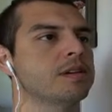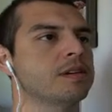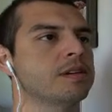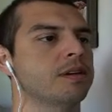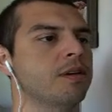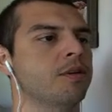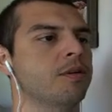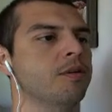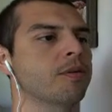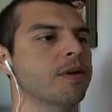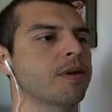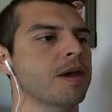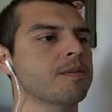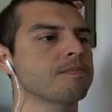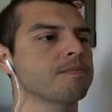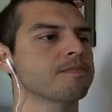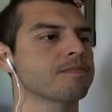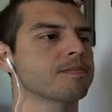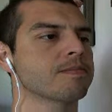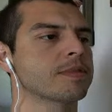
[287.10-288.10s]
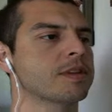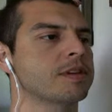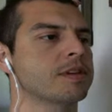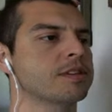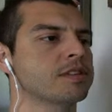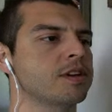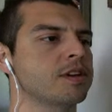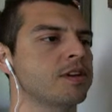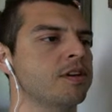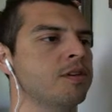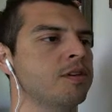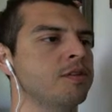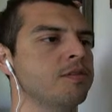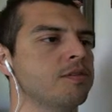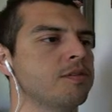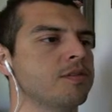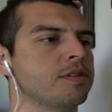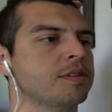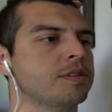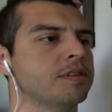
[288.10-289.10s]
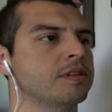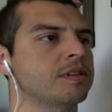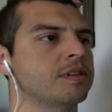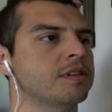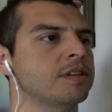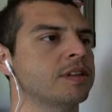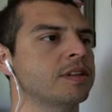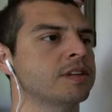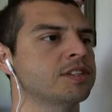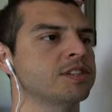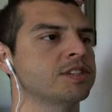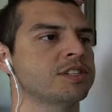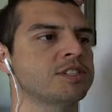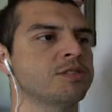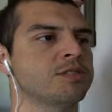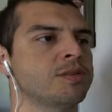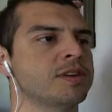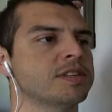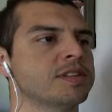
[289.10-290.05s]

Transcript: Okay, so let's just do what it